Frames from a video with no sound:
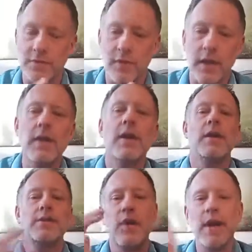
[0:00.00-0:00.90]
different.
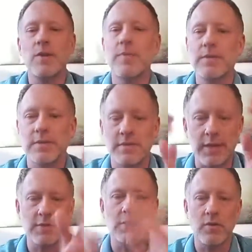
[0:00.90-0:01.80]
You've had your business
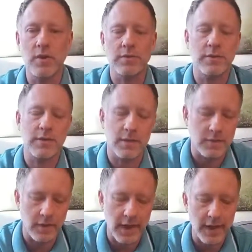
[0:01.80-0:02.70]
success, your career success,
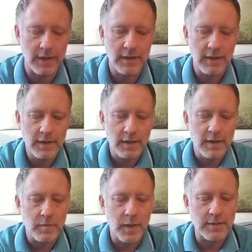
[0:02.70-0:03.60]
all that.
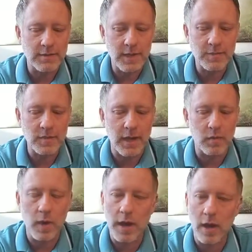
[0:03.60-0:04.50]
But it seems
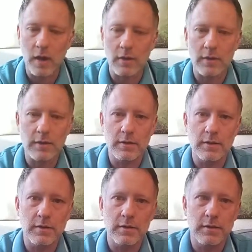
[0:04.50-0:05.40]
like, well,
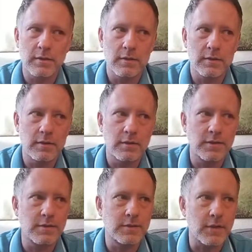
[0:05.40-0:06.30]

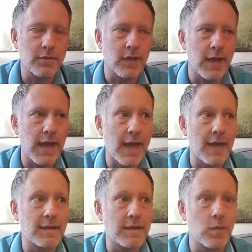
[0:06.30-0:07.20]
this is different.
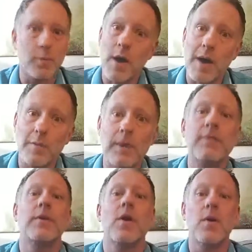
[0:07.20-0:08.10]
And you'll probably
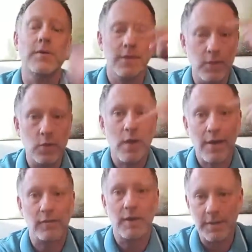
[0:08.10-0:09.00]
even notice that you do
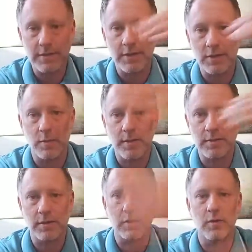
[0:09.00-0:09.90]
have limits in your
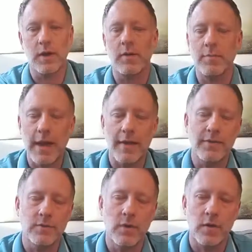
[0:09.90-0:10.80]
business career path
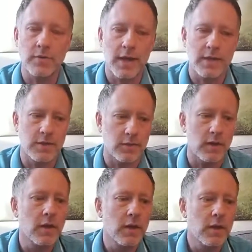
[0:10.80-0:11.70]
as well as a high
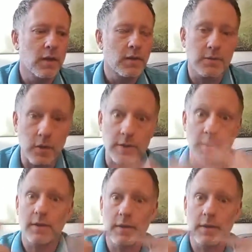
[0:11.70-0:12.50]
achiever. Start to